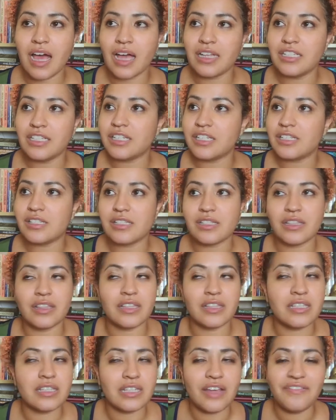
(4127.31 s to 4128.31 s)
just
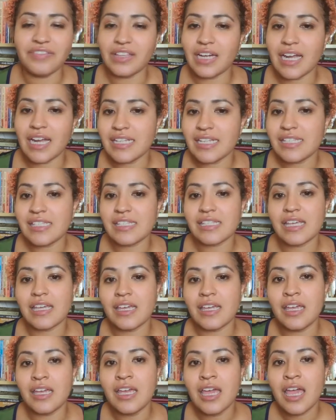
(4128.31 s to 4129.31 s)
the stuff that I
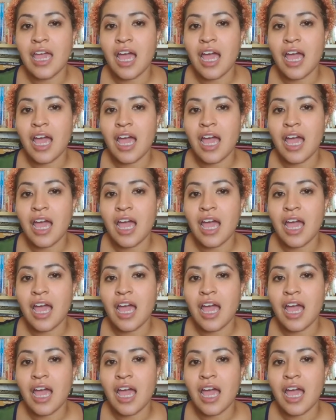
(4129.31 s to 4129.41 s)
see